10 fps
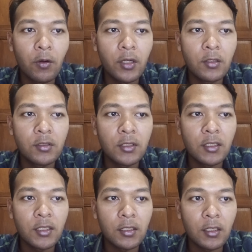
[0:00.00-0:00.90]
or
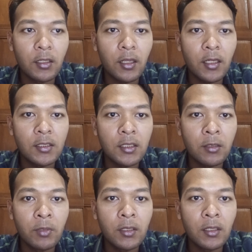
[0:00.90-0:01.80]
industrial sector
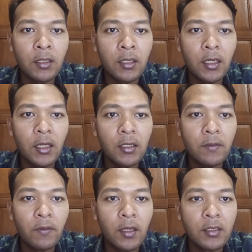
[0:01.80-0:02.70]
exhibit a
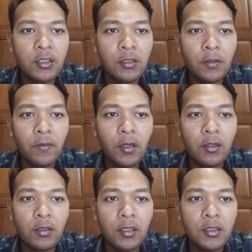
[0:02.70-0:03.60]
negative and
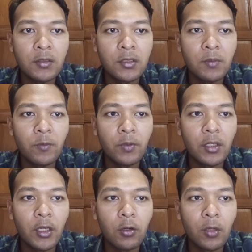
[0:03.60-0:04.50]
significant relationship
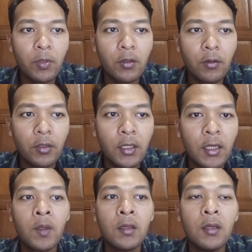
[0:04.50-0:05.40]
with economic growth.
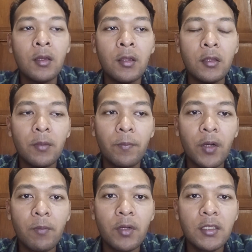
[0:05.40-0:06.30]
The
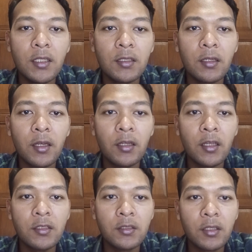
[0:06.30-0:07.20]
primary sector and
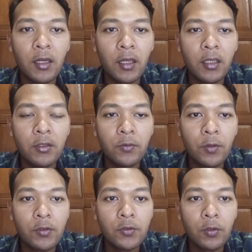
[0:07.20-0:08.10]
HDI do
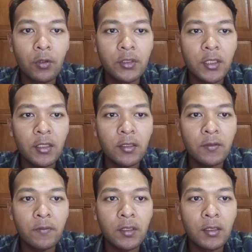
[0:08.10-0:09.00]
not show
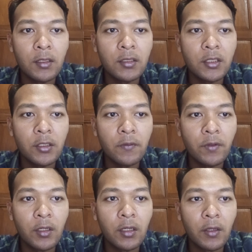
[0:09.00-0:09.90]
statistically
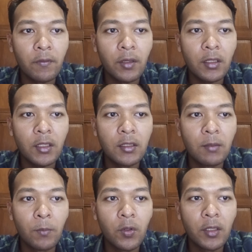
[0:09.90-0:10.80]
significant effect in
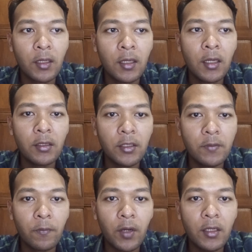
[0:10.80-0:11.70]
the model.
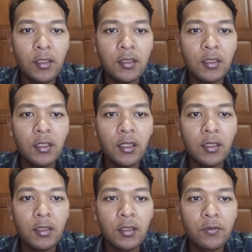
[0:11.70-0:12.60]
These findings
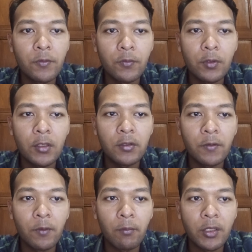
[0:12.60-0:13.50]
indicate that structural
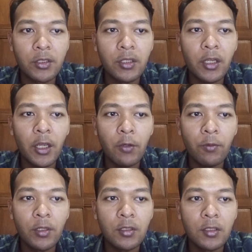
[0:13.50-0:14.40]
transformation,
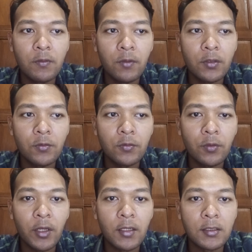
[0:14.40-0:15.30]
education
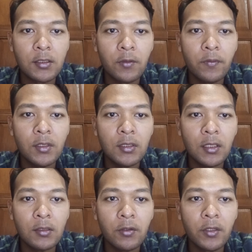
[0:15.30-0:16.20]
infrastructure, and service
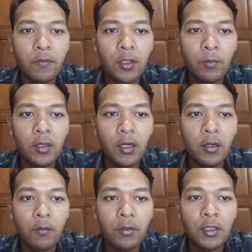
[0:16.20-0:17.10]
sector development
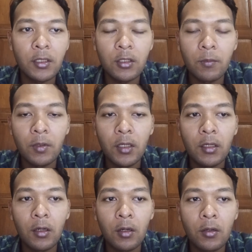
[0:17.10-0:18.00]
are critical
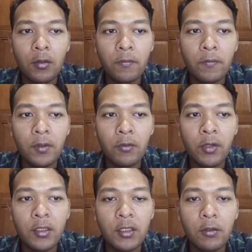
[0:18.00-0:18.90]
components of
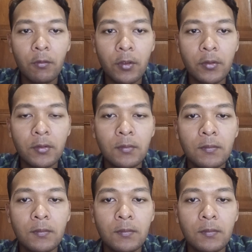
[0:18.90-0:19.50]
quality growth.